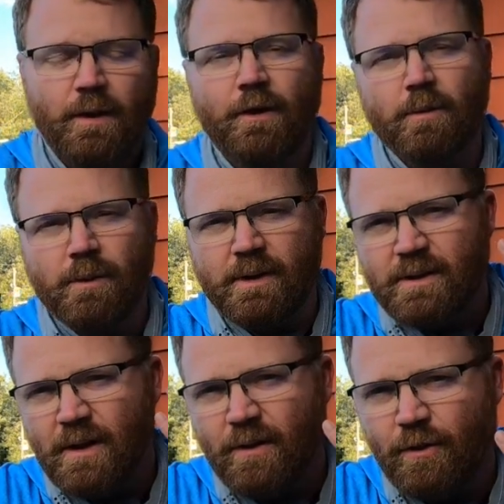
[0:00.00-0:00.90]
There
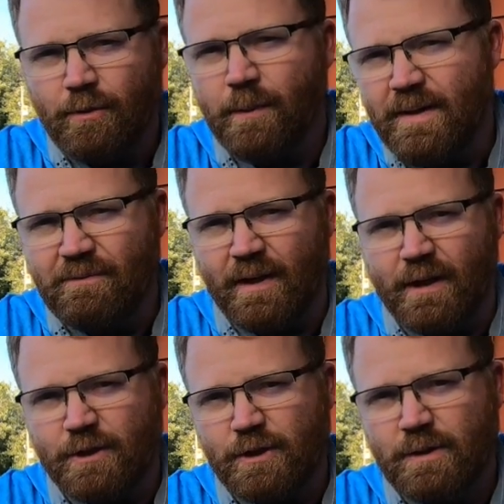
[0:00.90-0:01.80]
was 3
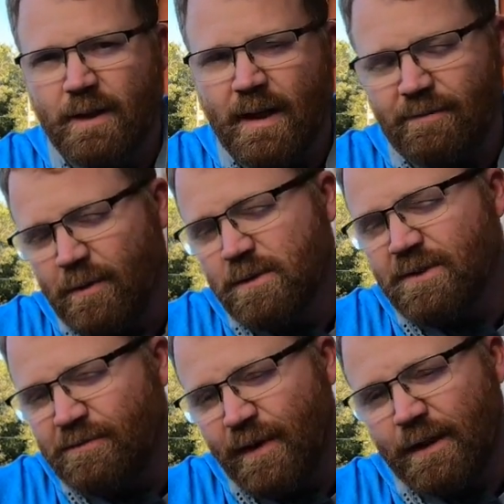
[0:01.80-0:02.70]
fish. If there was
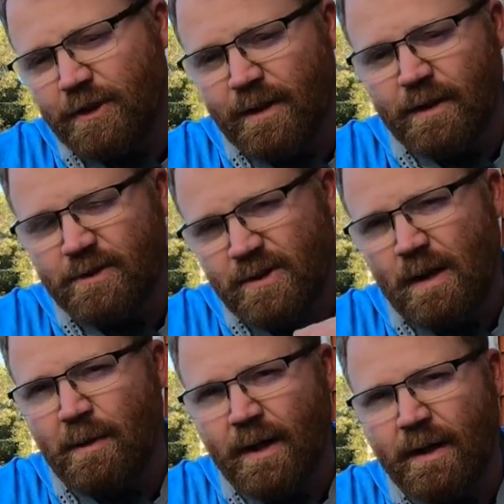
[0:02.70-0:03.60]
a fish in their
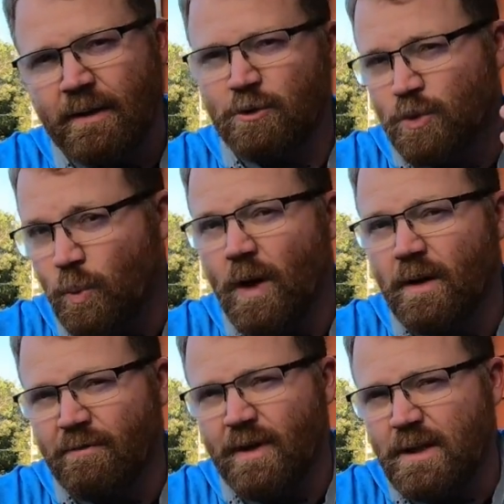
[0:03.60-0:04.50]
stomach, it was one
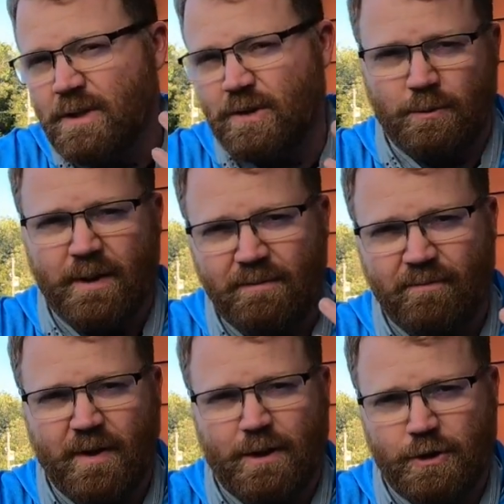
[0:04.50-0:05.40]
of these 3
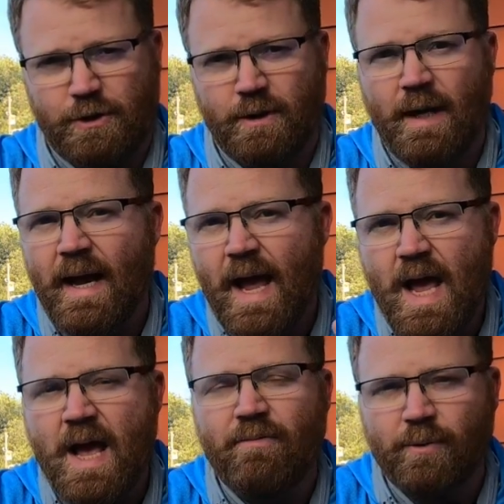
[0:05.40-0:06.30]
fish.
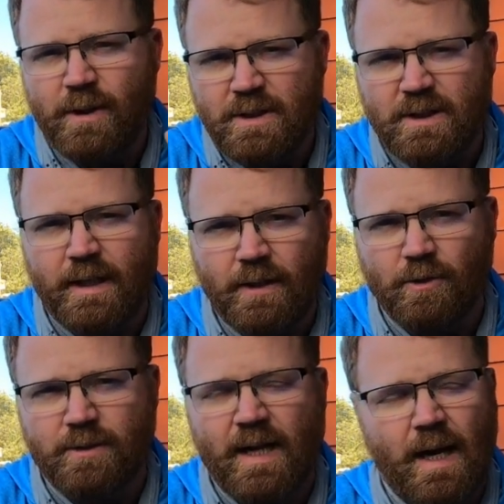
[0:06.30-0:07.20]
Every
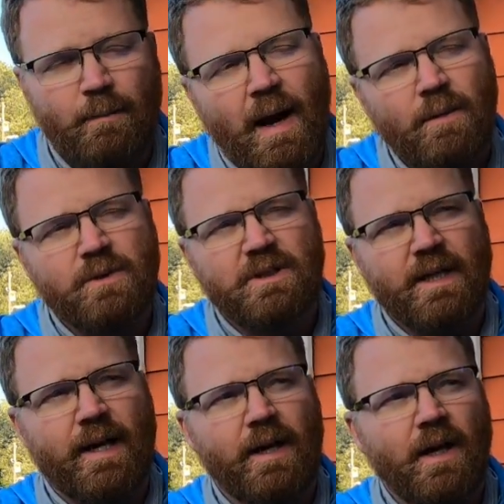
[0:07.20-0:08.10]
single time. I would
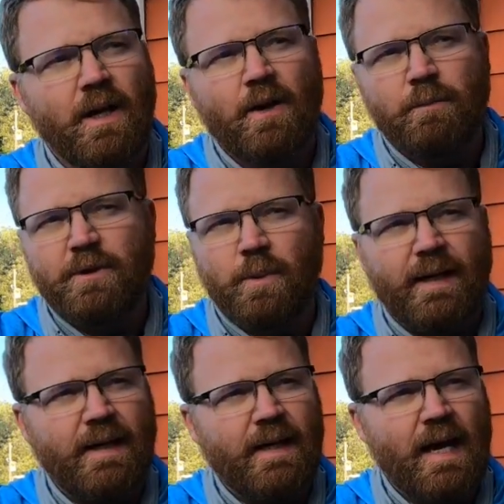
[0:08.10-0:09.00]
say
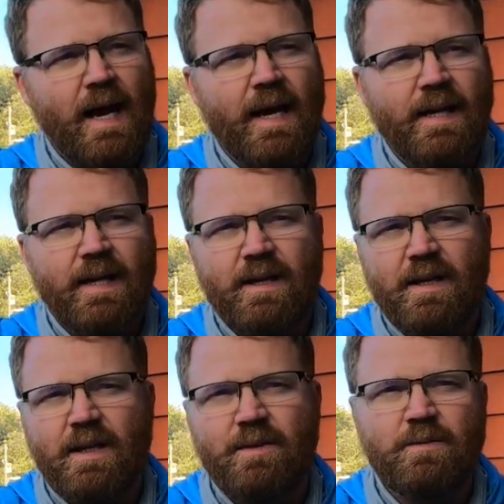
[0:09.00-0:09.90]
between
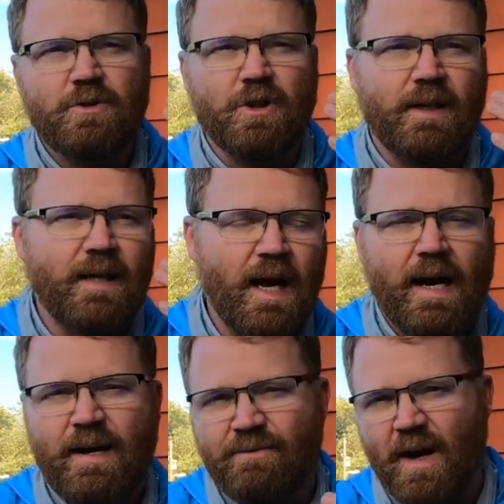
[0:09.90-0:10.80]
90 to
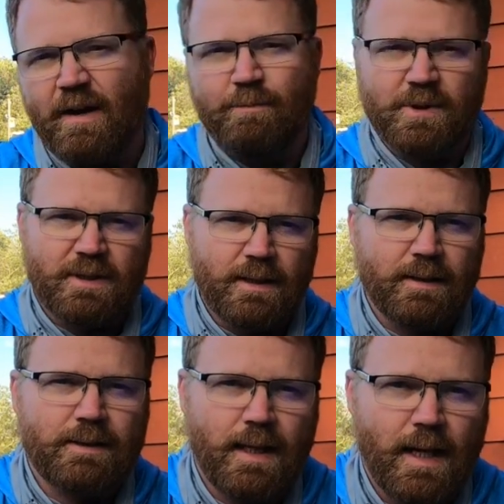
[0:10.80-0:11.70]
95% of
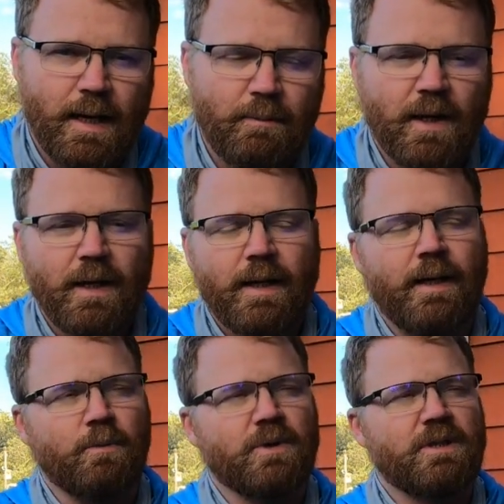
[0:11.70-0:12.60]
the time
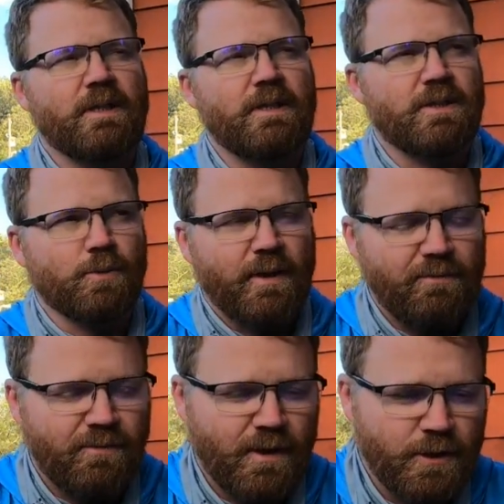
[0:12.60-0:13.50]
it was these 3
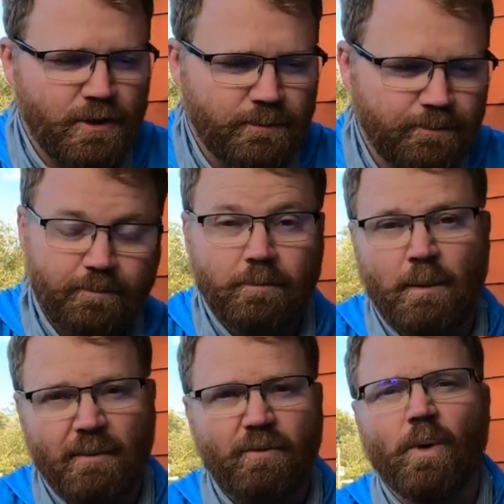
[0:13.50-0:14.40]
fish. But
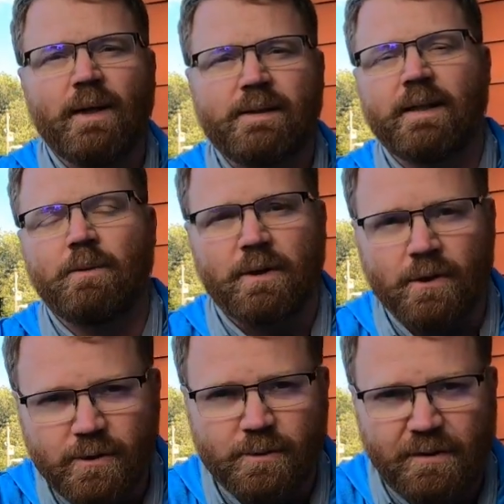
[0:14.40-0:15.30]
before I tell you what
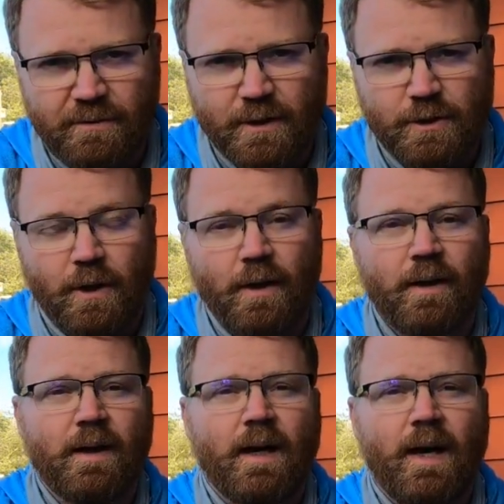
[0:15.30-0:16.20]
those 3 fish are,
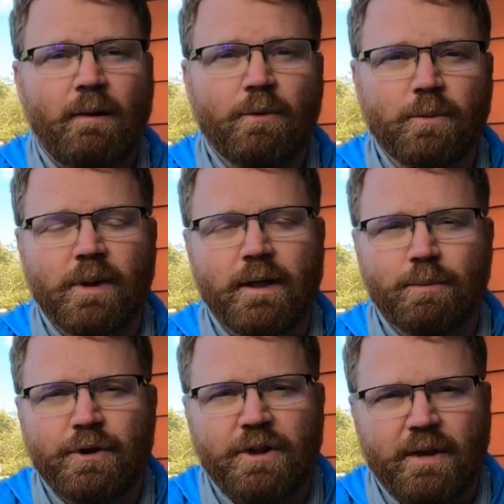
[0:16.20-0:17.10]
I would really
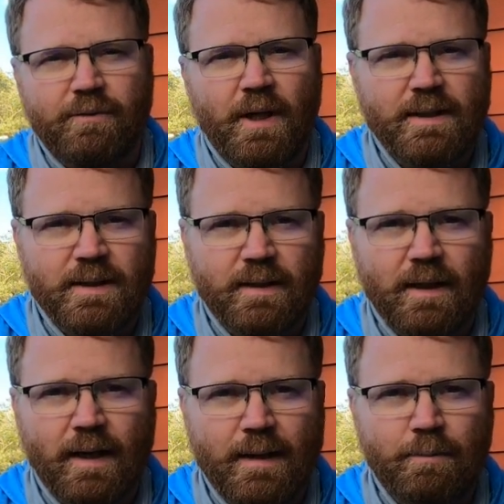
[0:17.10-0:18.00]
appreciate if you guys hit
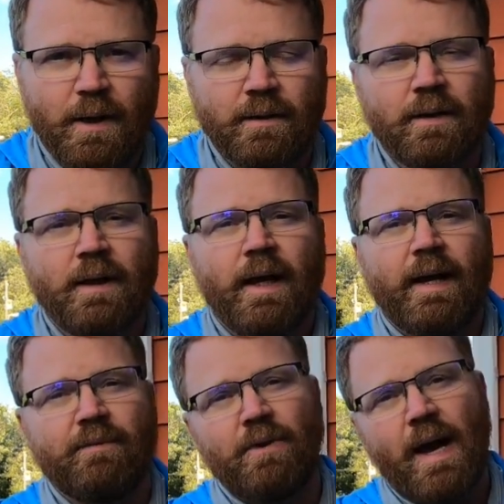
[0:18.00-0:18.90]
that like button,
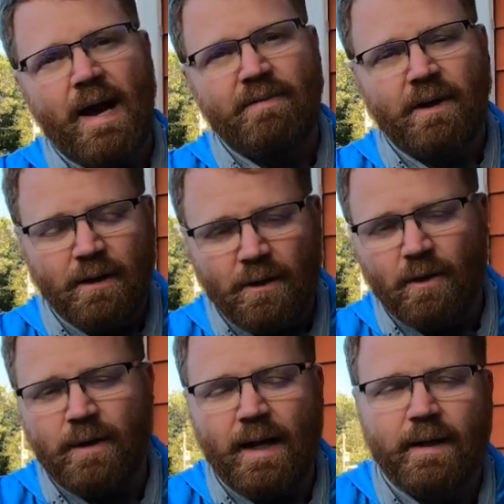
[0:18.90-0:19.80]
and if you haven't,
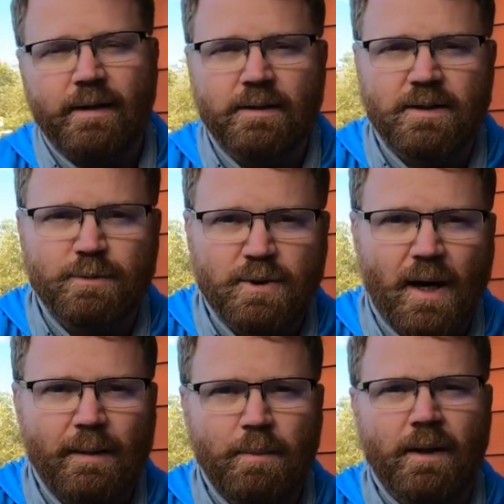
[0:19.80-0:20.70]
go down and hit the
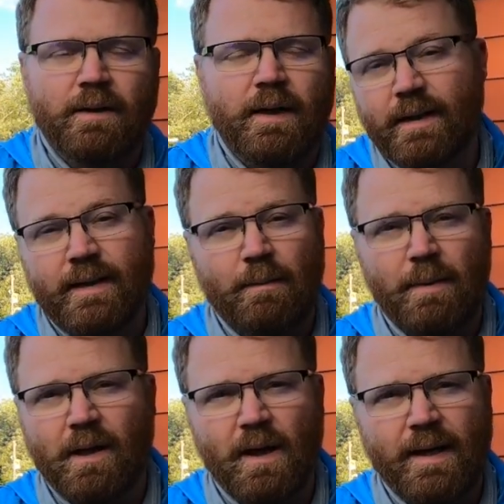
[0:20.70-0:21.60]
subscribe button and hit that
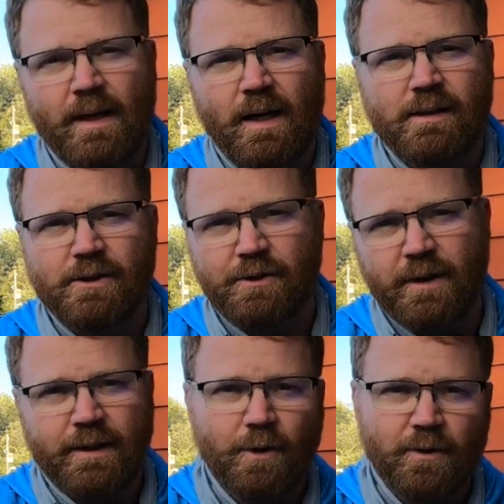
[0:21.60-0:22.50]
bell icon so you
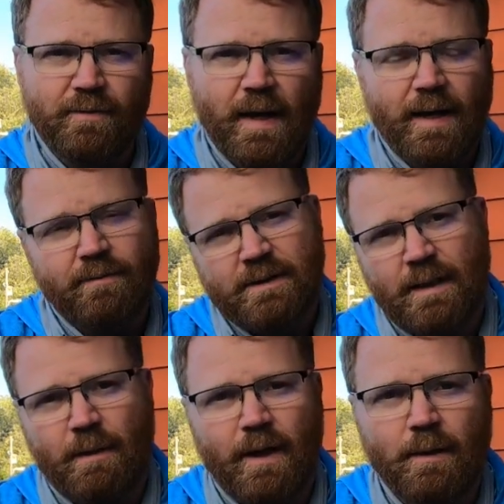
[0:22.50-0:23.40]
get notified every
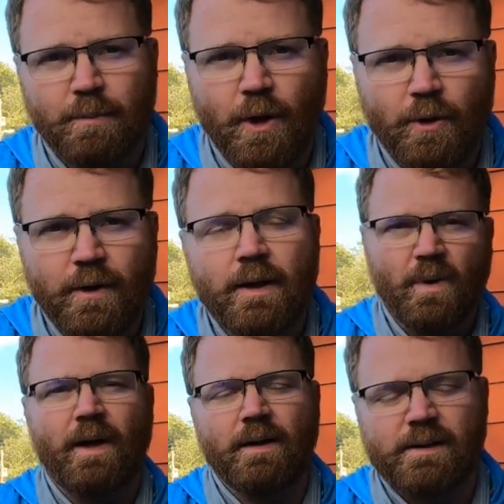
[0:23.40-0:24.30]
time I upload.
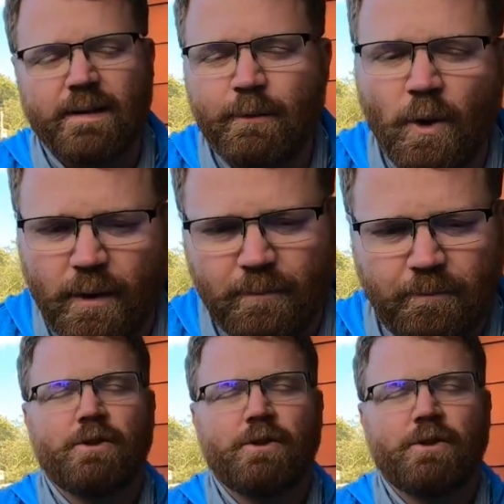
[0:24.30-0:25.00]
All right, let's keep going.